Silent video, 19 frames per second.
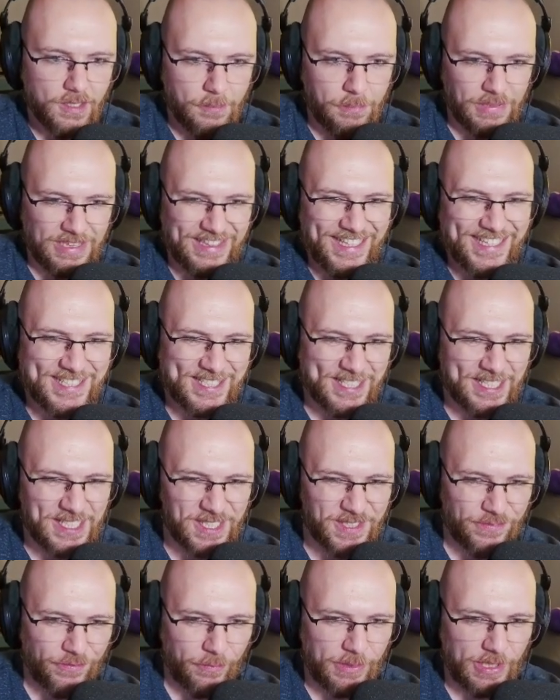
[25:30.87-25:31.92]

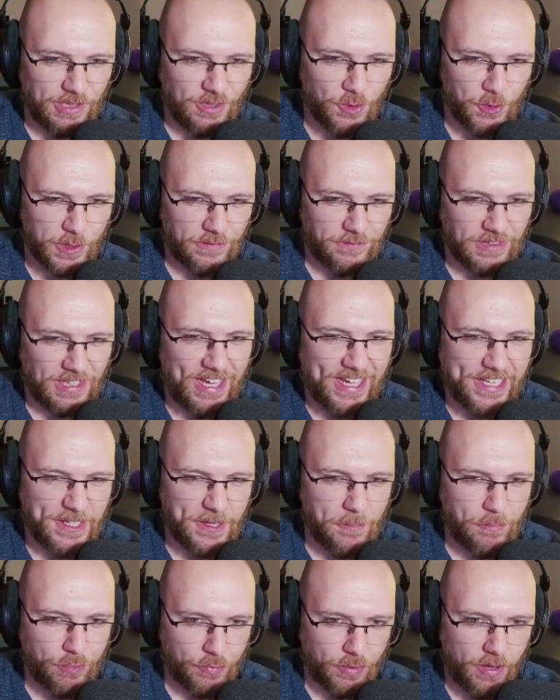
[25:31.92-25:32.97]
Blessings from the Lord of Light,
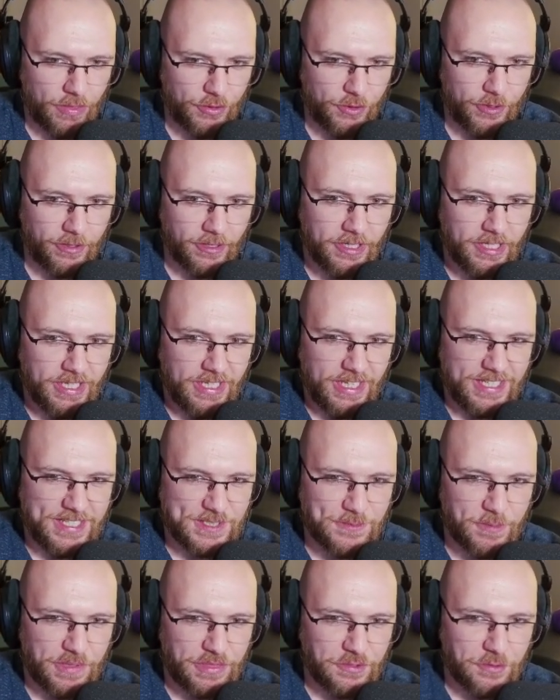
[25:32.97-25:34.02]
brother. It
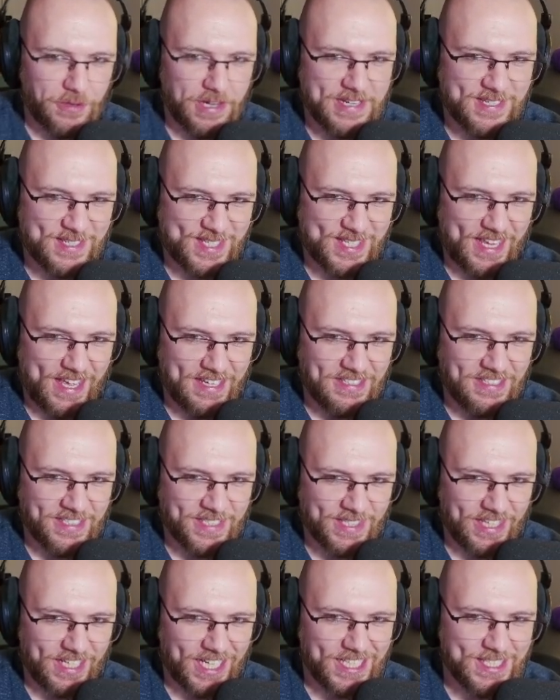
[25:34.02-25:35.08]
is with great
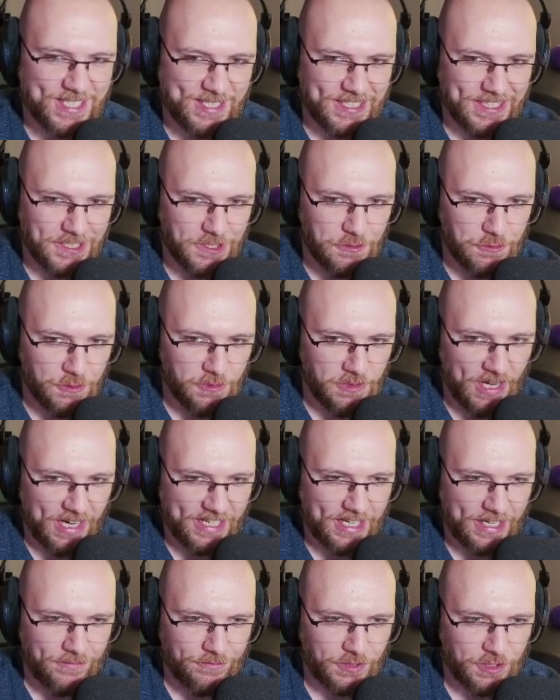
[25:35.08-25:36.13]
sadness that I see you do
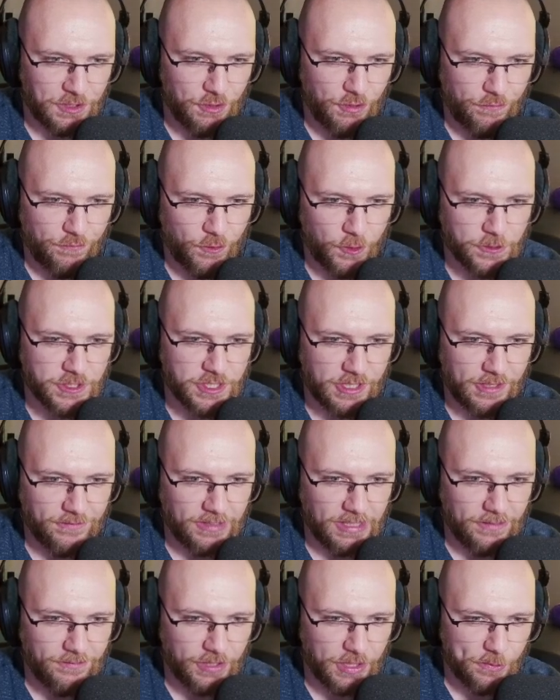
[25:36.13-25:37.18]
not have the good fortune of
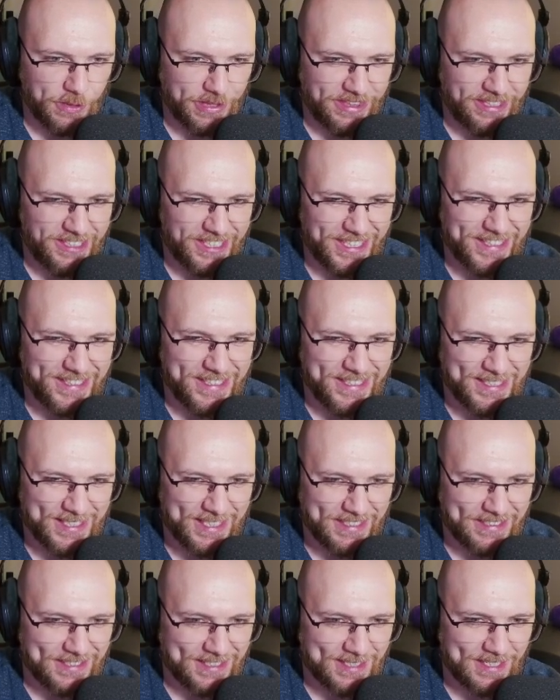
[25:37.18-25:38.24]
living within
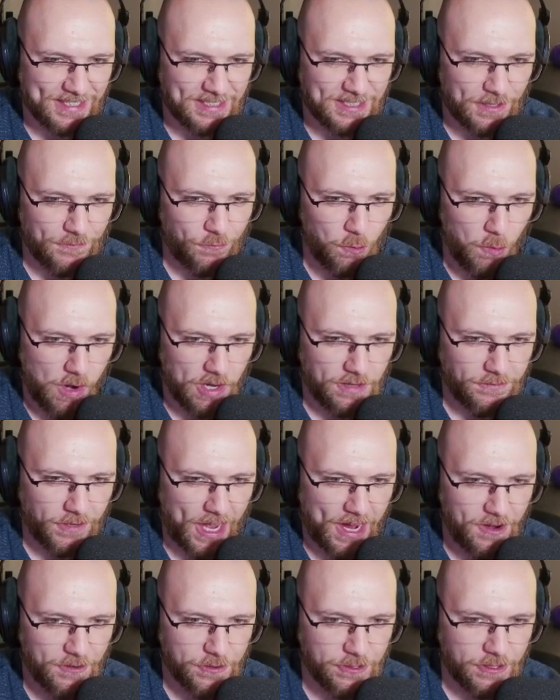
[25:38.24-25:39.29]
easy distance of one of
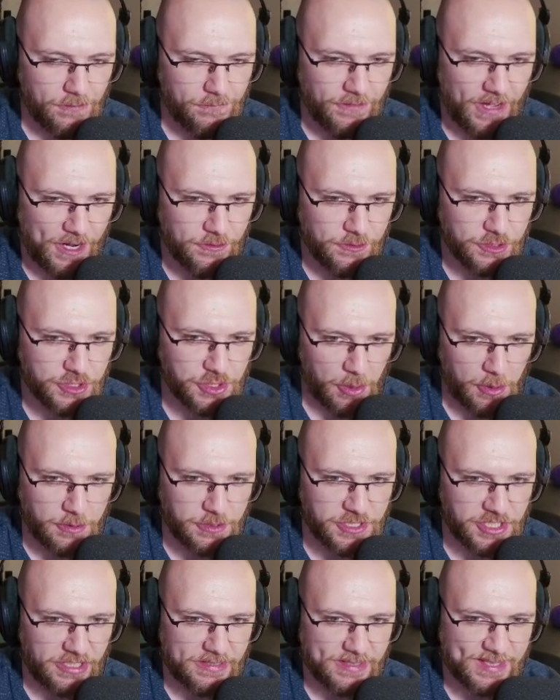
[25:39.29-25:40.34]
our devout
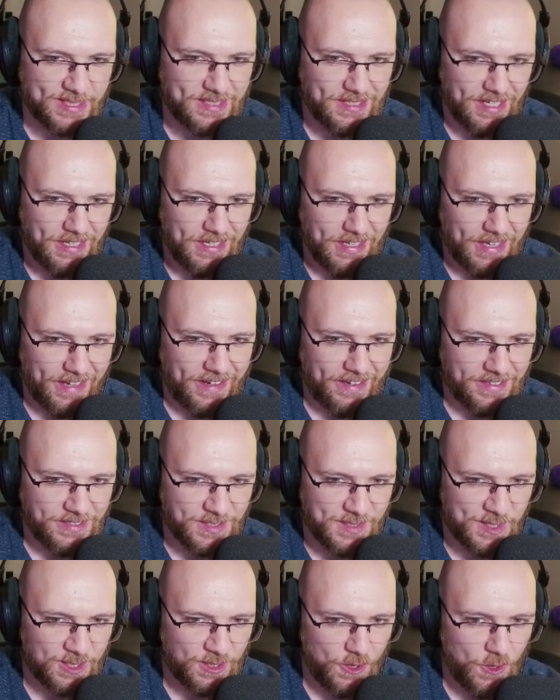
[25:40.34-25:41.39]
churches. And
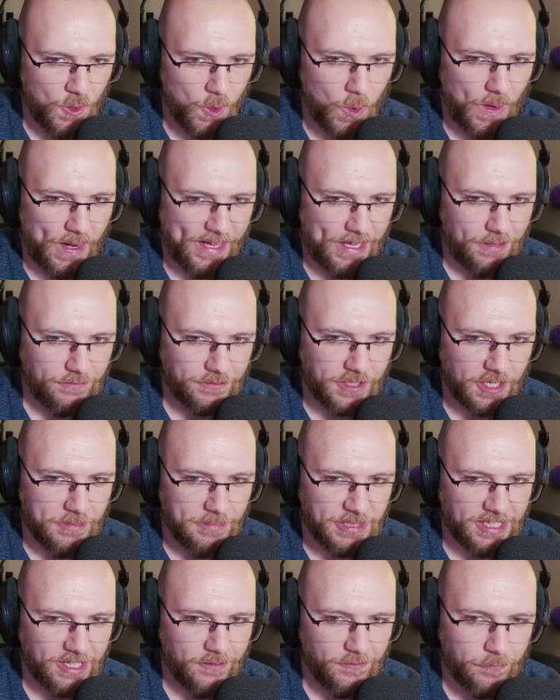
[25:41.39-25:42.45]
so I have come
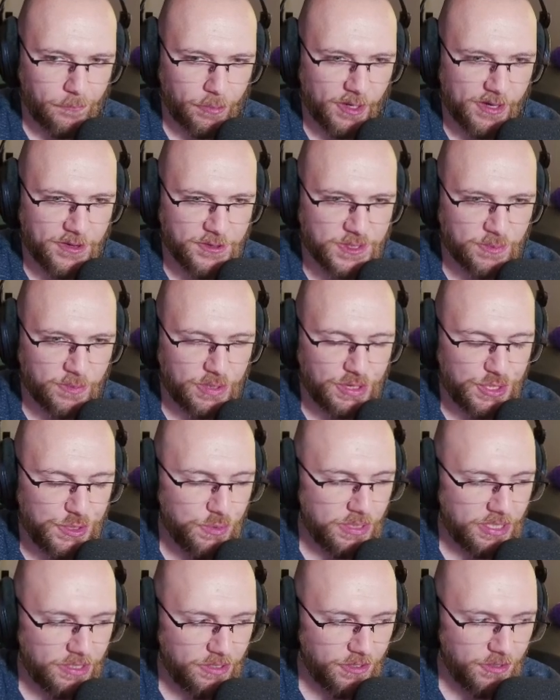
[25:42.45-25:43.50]
to give prayers with
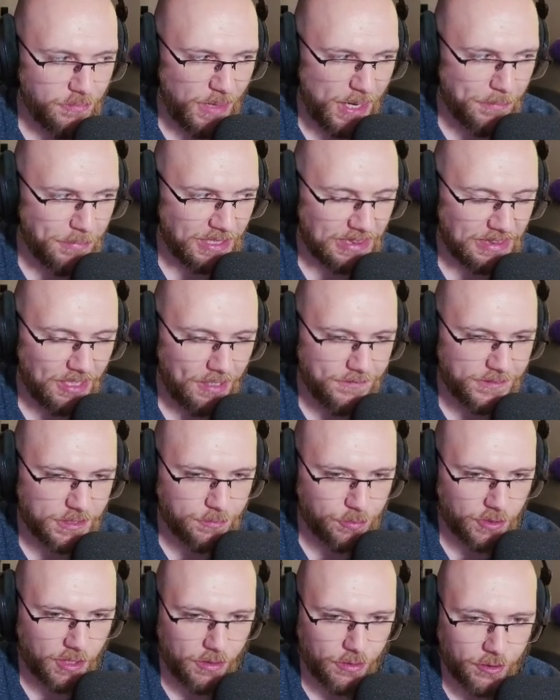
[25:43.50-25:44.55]
you here, my beloved
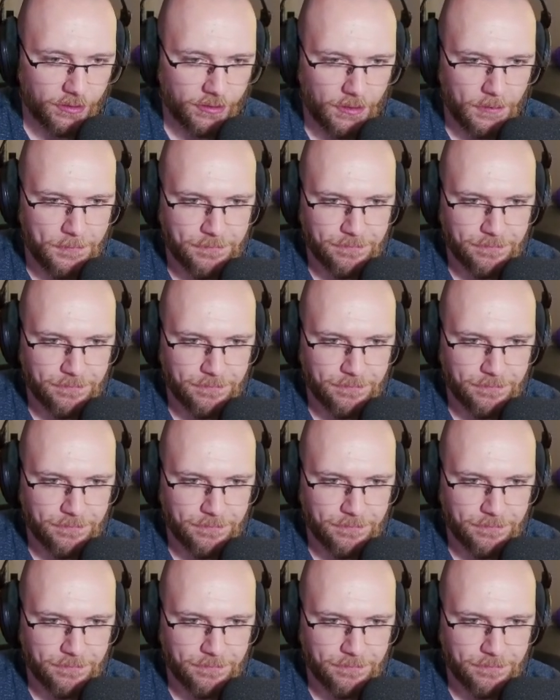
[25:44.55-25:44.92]
brother.